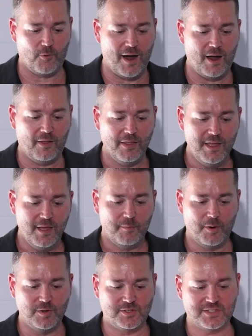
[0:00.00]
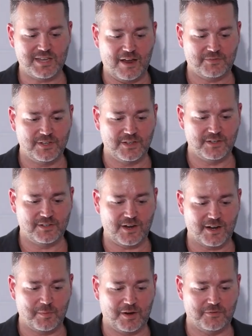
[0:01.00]
a while, but we just have to
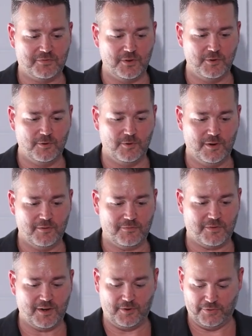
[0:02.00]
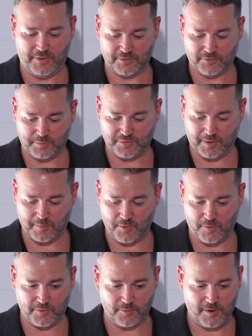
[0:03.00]
talk about a few final things. Oops, I'm
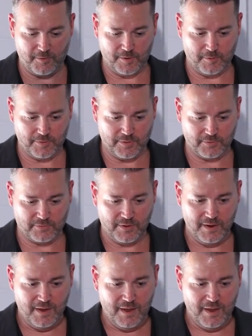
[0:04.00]
going the wrong way with this.